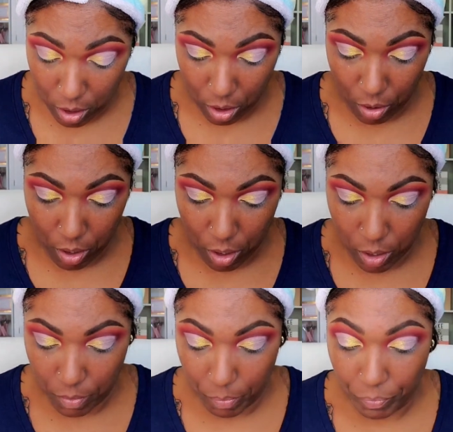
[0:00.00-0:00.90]
It's all
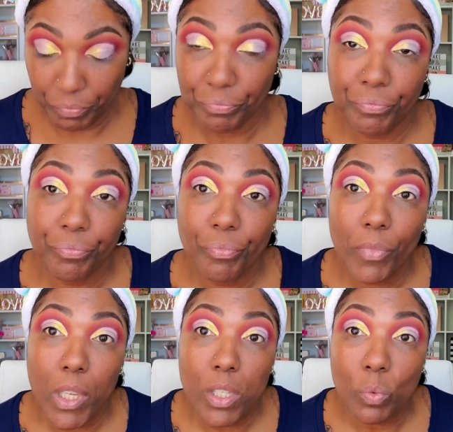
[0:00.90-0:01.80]
good.
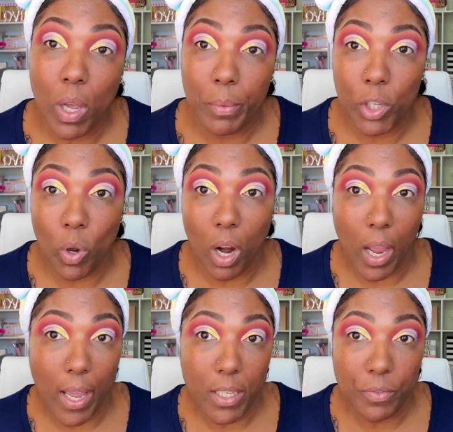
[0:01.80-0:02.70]
That's why we do our
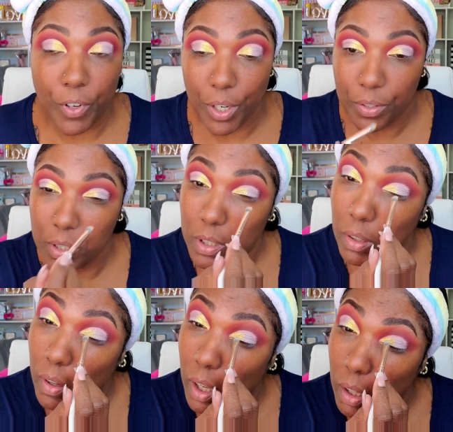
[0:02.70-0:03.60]
eyes first,
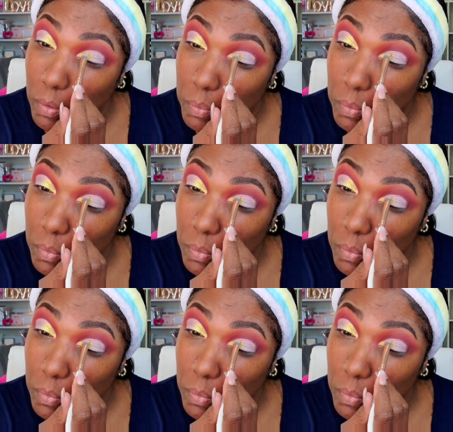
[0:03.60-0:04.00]
okay?